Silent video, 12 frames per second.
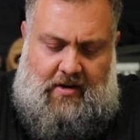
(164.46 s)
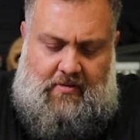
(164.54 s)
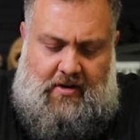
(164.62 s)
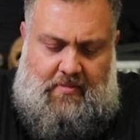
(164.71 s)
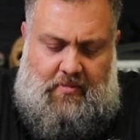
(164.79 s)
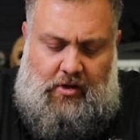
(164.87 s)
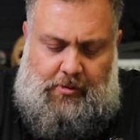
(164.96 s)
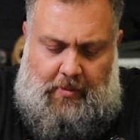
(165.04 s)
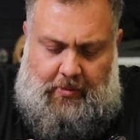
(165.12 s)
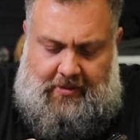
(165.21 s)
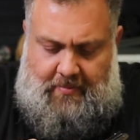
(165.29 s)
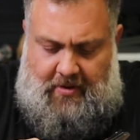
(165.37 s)
guide rod in most,
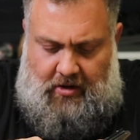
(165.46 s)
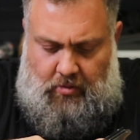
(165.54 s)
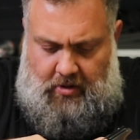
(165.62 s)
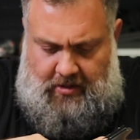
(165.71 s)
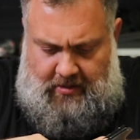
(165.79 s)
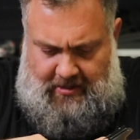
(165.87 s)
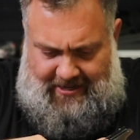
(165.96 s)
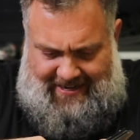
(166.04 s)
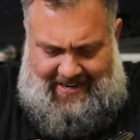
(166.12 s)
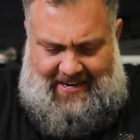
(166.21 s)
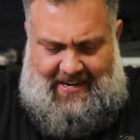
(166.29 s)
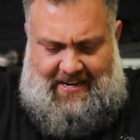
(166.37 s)
but with the metal one,
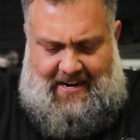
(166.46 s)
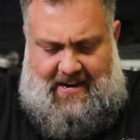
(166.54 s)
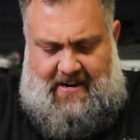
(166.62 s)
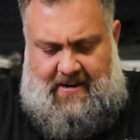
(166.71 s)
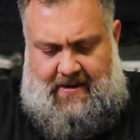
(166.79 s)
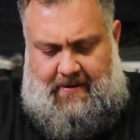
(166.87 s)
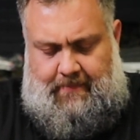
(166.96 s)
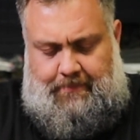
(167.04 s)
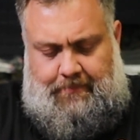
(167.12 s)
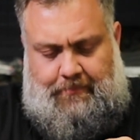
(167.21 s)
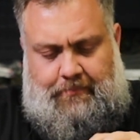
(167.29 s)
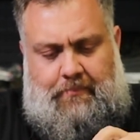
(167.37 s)
I
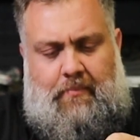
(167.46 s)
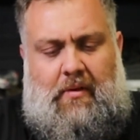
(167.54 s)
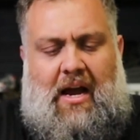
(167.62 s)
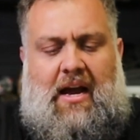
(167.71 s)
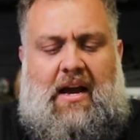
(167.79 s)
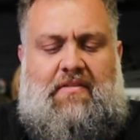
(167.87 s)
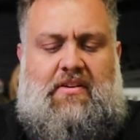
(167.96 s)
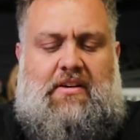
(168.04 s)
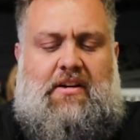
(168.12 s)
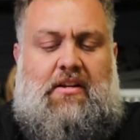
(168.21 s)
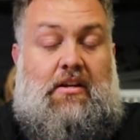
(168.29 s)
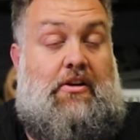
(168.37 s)
haven't
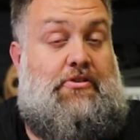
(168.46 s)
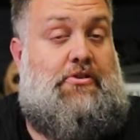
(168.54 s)
done a lot of